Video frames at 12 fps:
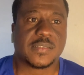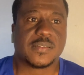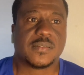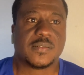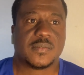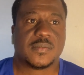is
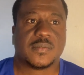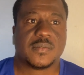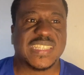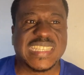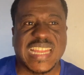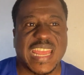still
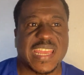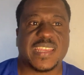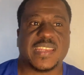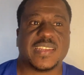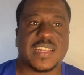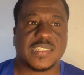not
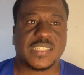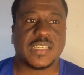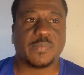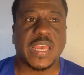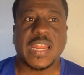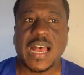there
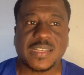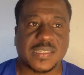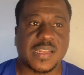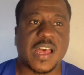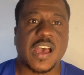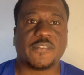in the team.
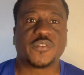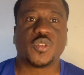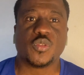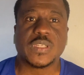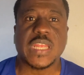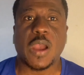And
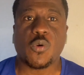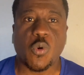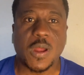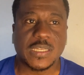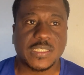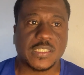Arsenal have
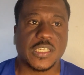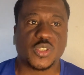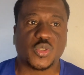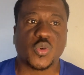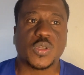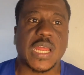shown their
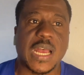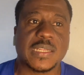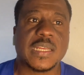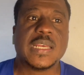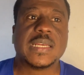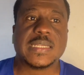quality. They
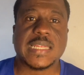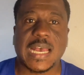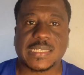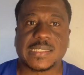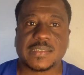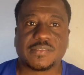show that
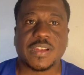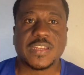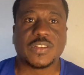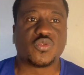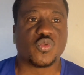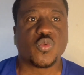they are
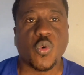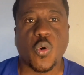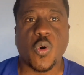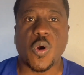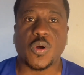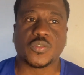still ready
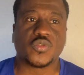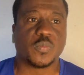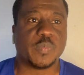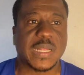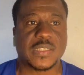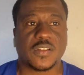to go
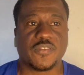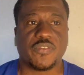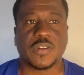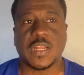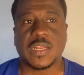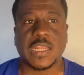on to
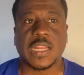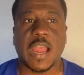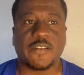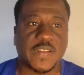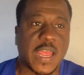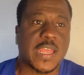battle for
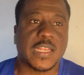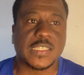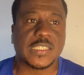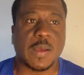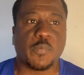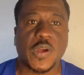the league
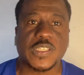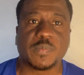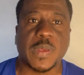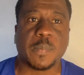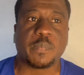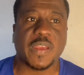after a
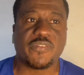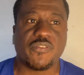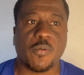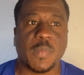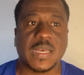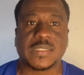
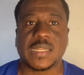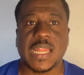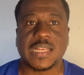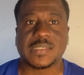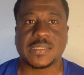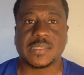disappointment
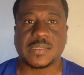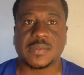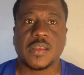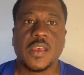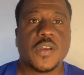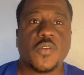performance
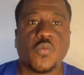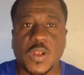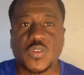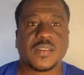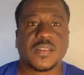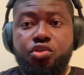last game.
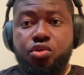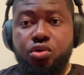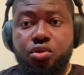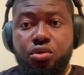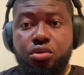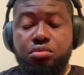Yeah,
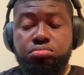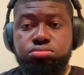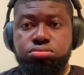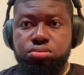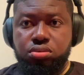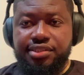
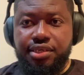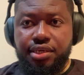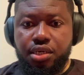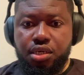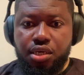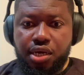so I
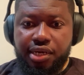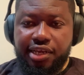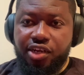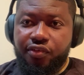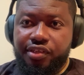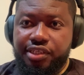think
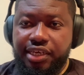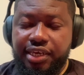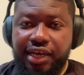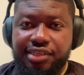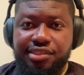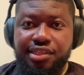at the end of the
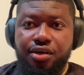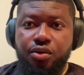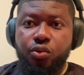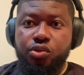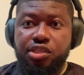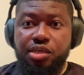day,
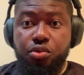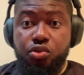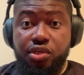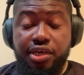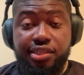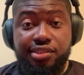Arsenal was
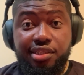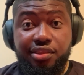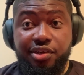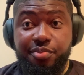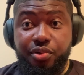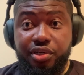able to
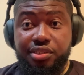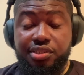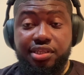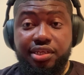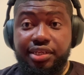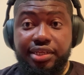get the 3
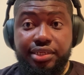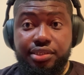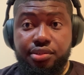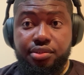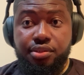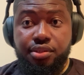points they
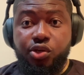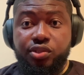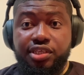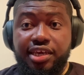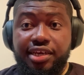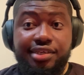needed.
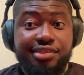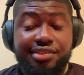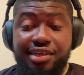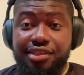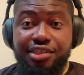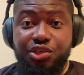They don't care
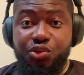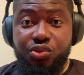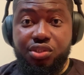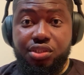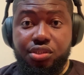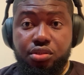the style they
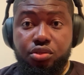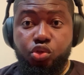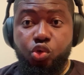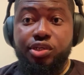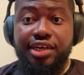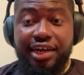used,
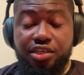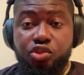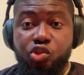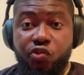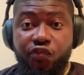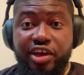though they
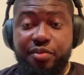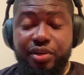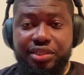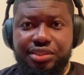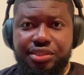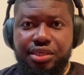had to
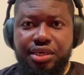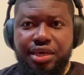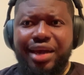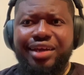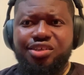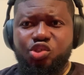suffer a bit.
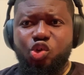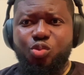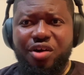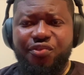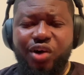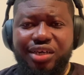And
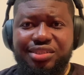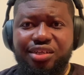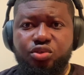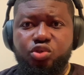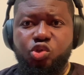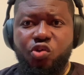it's normal for
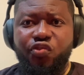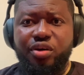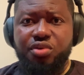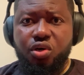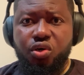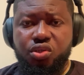Arsenal to
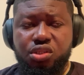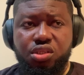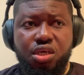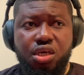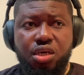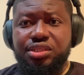suffer
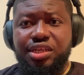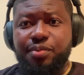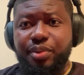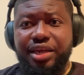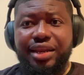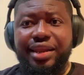because
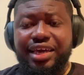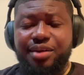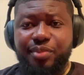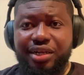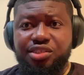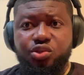losing a player
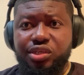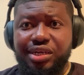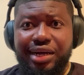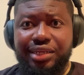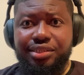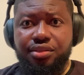like
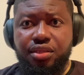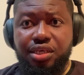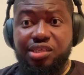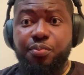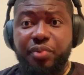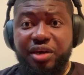Martin Odegaard
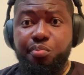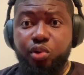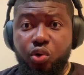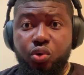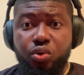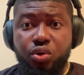is a
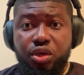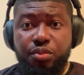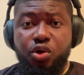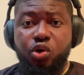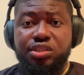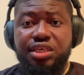big blow
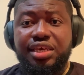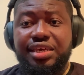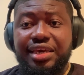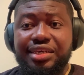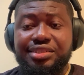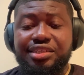because
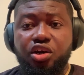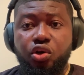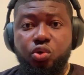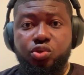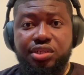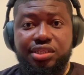he is
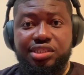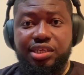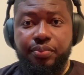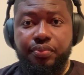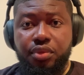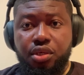the glue to
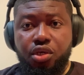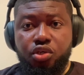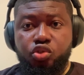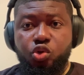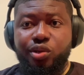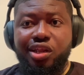the team.
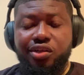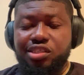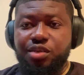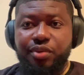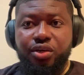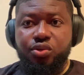So
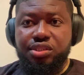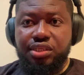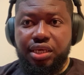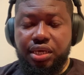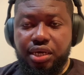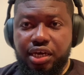without him, I
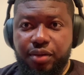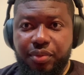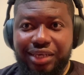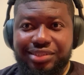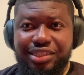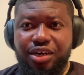don't think
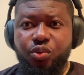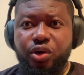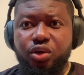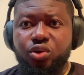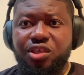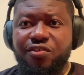
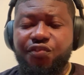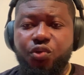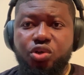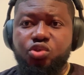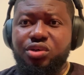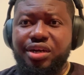Arsenal were
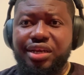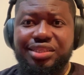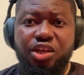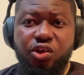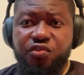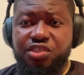looking forward to
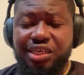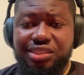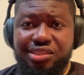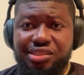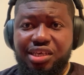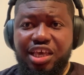create a lot of
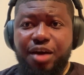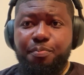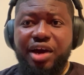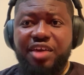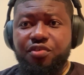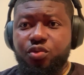chances.
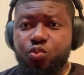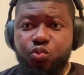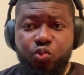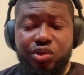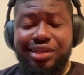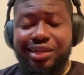But
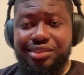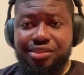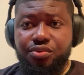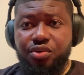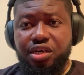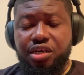even with
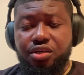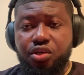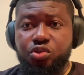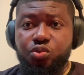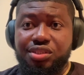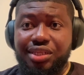that
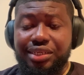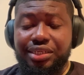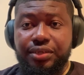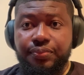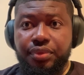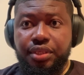
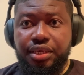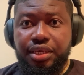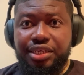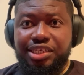notwithstanding,